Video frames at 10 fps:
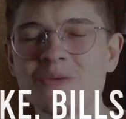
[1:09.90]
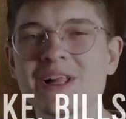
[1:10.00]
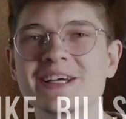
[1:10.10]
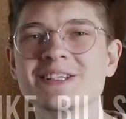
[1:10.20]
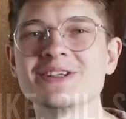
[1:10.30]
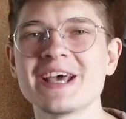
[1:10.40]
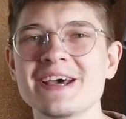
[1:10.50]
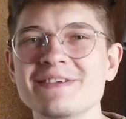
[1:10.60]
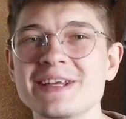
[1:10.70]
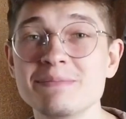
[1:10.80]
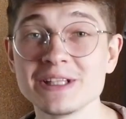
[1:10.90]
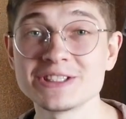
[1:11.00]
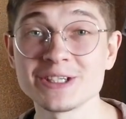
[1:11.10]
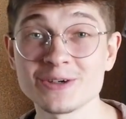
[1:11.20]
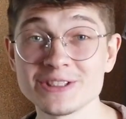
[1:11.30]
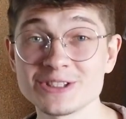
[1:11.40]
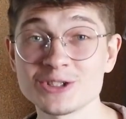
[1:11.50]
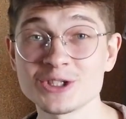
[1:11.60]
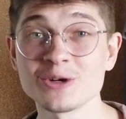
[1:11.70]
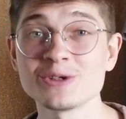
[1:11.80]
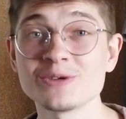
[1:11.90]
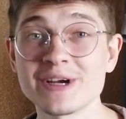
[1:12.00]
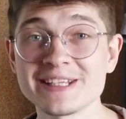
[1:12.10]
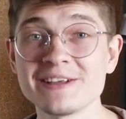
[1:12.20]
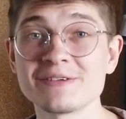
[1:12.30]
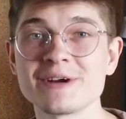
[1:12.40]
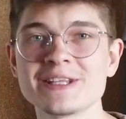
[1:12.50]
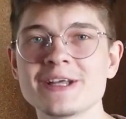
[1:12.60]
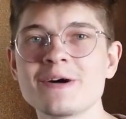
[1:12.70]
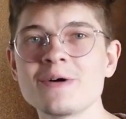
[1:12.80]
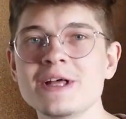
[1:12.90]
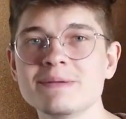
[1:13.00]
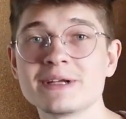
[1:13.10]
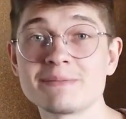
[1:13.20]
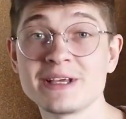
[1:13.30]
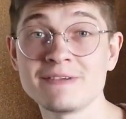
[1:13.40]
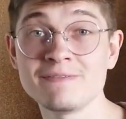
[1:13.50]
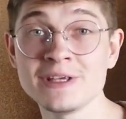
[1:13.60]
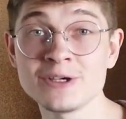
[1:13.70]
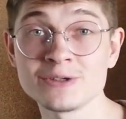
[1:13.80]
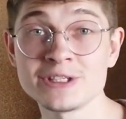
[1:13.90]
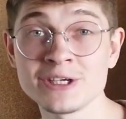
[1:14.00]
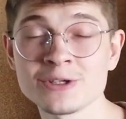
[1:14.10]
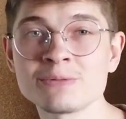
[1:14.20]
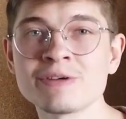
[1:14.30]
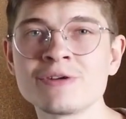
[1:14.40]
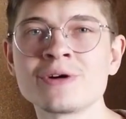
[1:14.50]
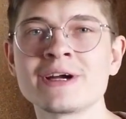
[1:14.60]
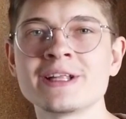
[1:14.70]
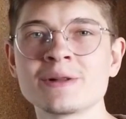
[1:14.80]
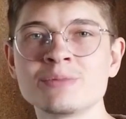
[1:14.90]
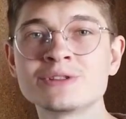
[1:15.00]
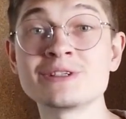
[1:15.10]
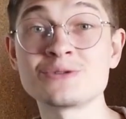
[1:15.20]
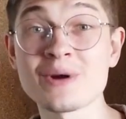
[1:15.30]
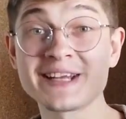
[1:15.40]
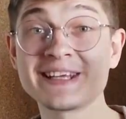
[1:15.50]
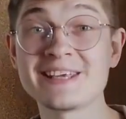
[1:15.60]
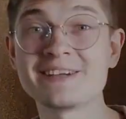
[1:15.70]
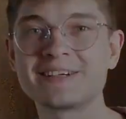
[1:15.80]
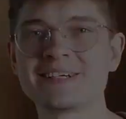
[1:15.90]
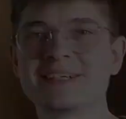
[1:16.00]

Well, I don't have any bills and coins to show you right here, right now, but I made a video on TikTok before and I'll put it right here.